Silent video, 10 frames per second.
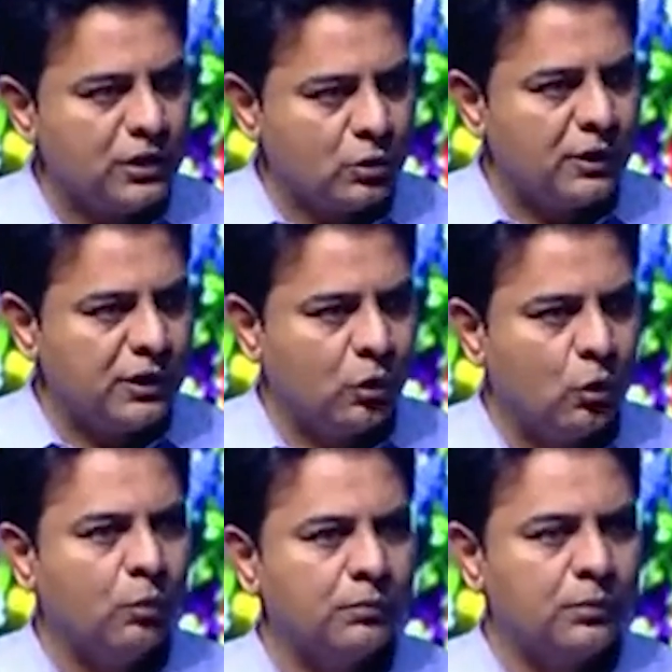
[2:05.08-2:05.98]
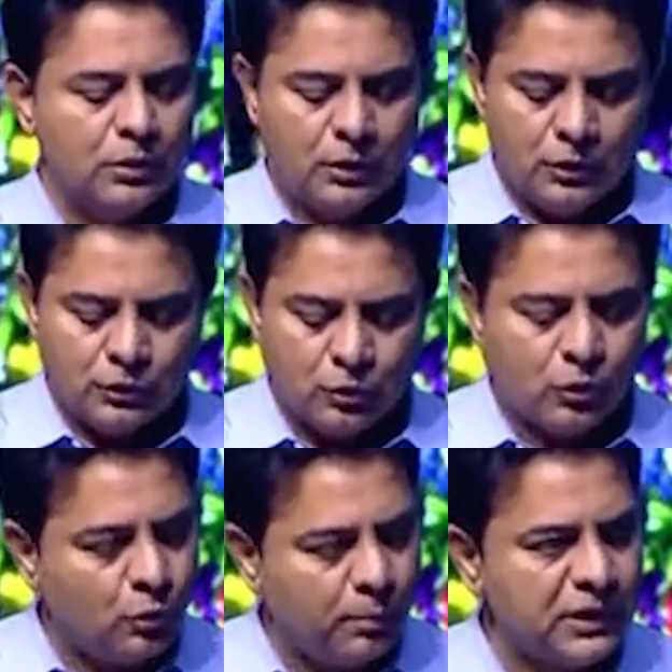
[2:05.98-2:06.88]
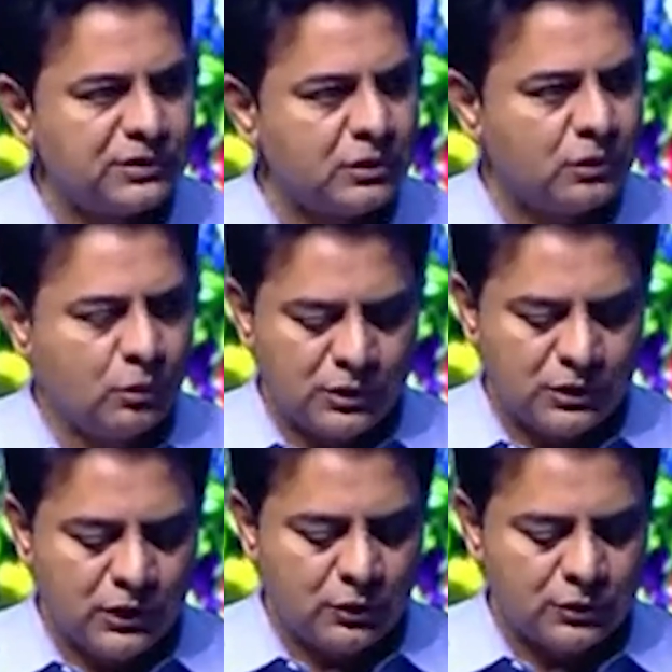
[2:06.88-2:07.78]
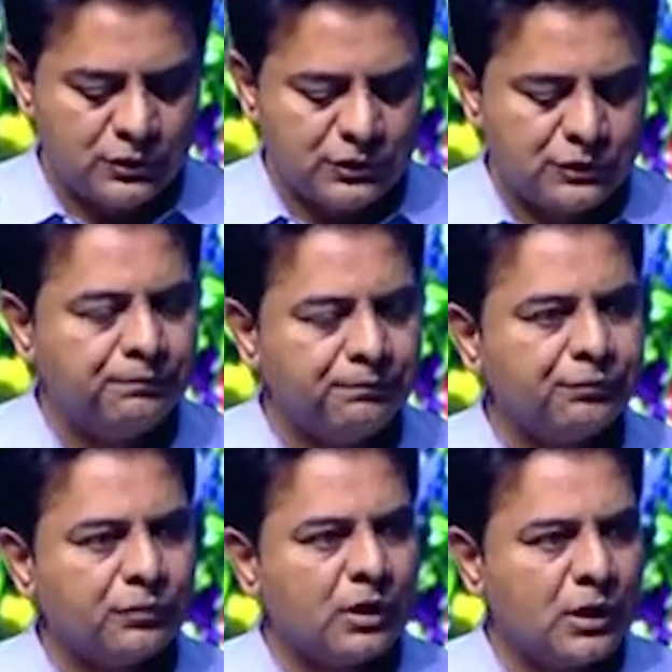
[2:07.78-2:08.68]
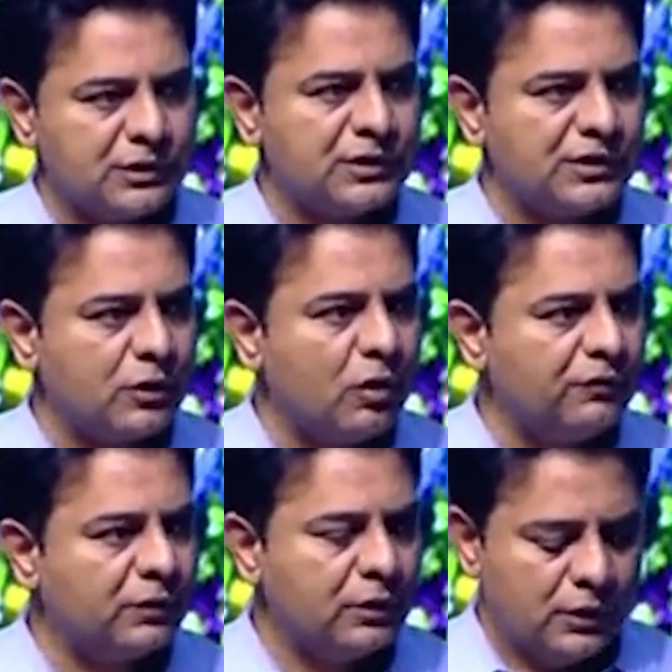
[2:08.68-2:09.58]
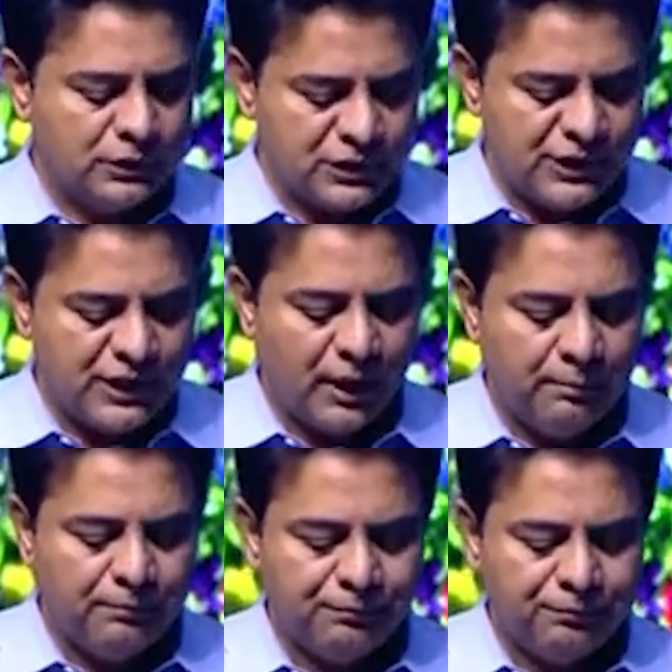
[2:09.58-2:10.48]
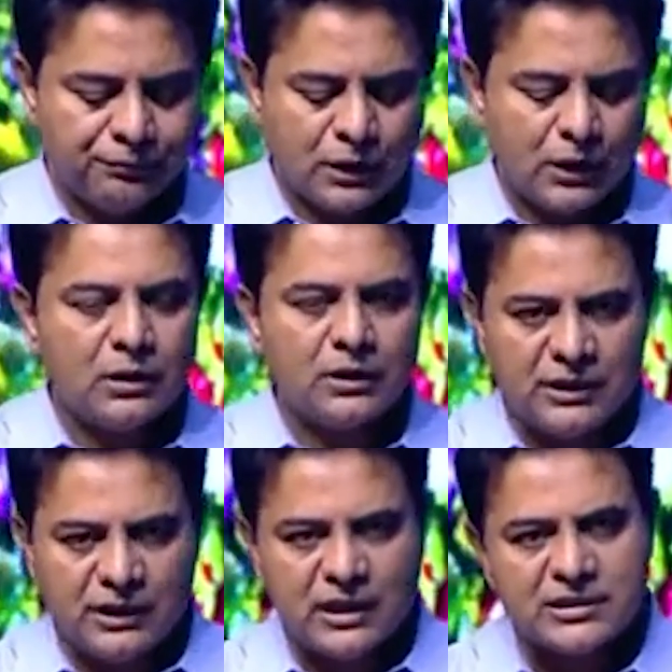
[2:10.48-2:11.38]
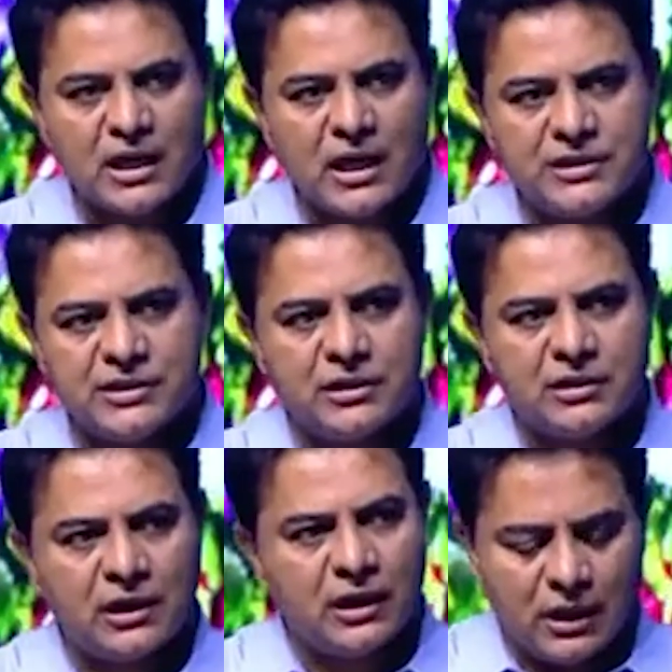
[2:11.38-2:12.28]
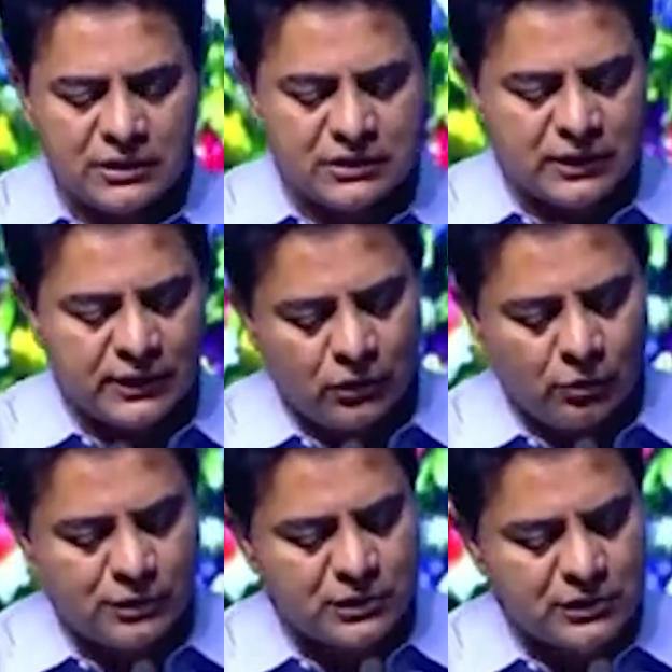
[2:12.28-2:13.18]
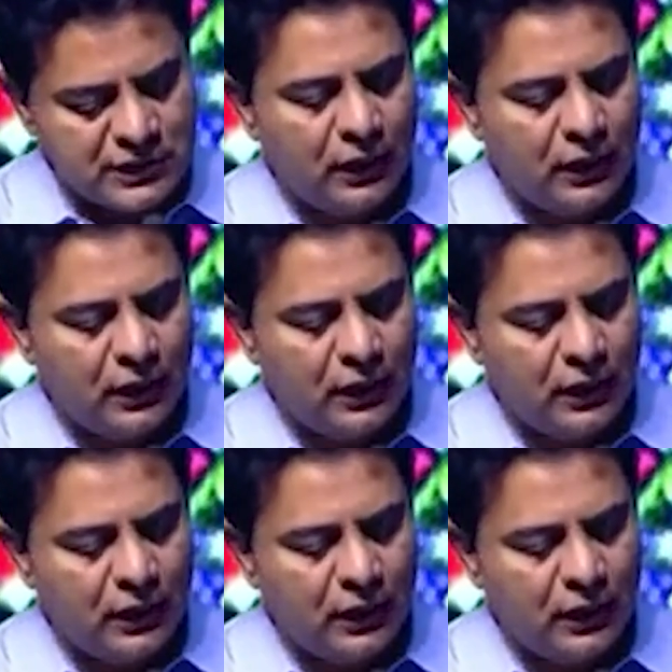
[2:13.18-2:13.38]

home to a robust innovation ecosystem consisting of the T-Hub, TSIC, the Telangana State Innovation Cell,